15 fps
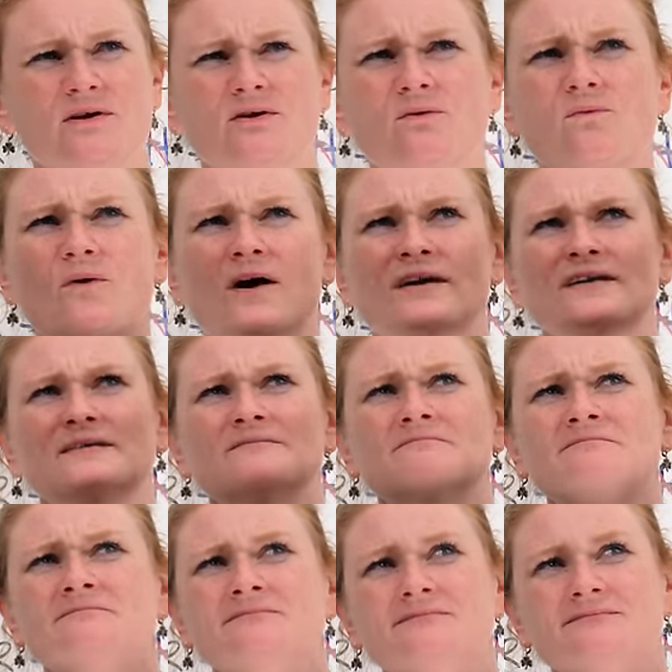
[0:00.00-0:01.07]
we don't want it.
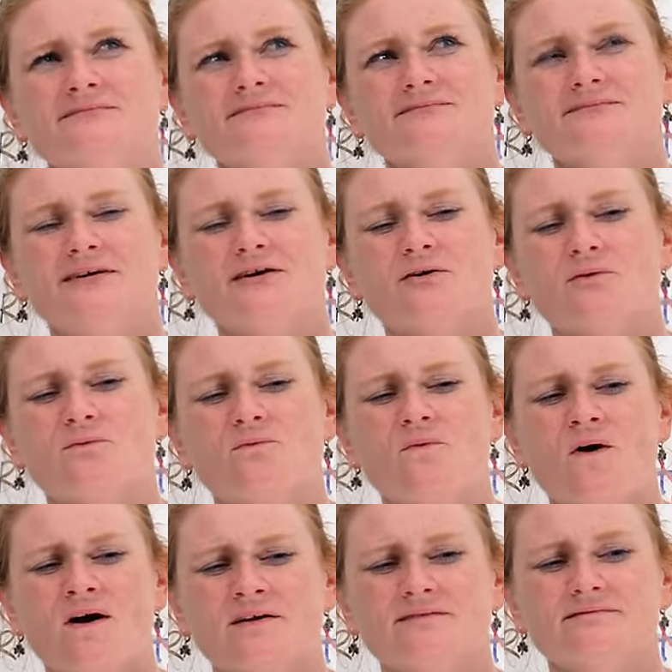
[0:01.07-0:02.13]
We don't
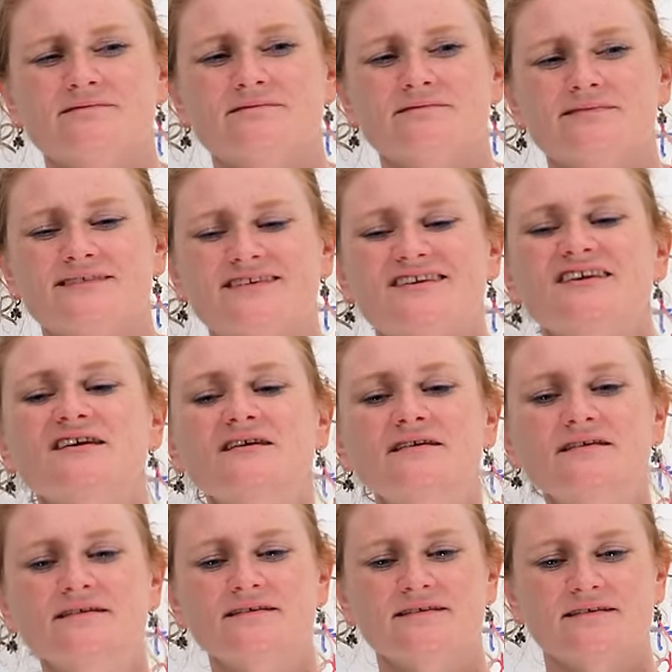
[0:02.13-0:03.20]
want
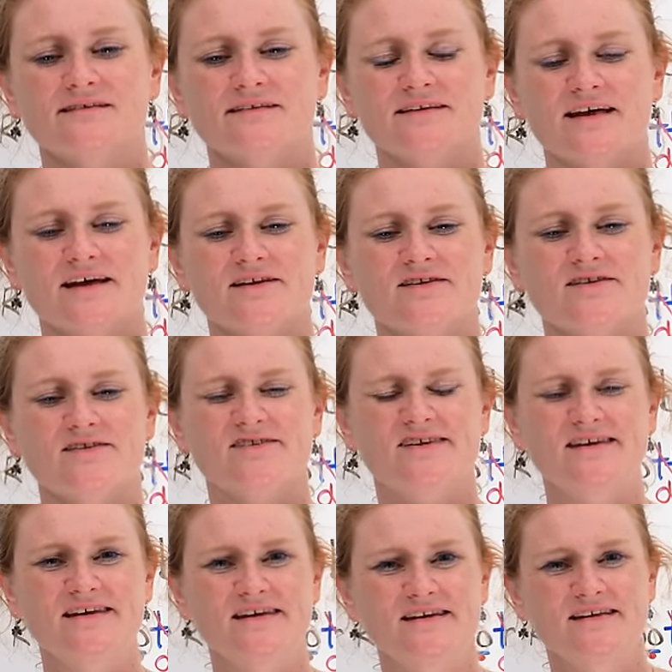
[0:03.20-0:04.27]
that
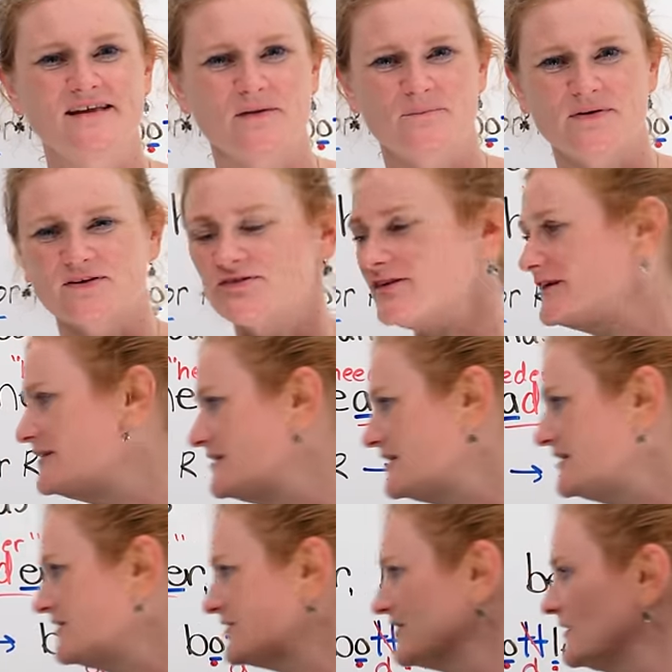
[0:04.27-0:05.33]
T, that pesky
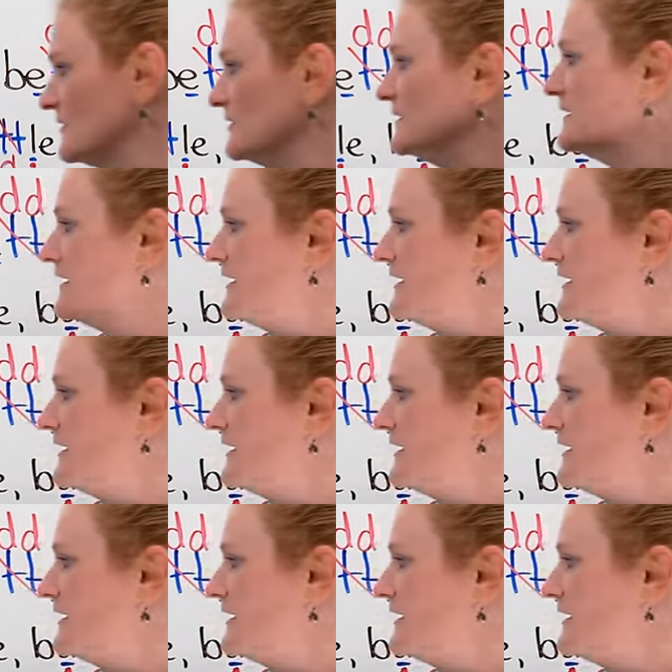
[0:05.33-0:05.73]
T. So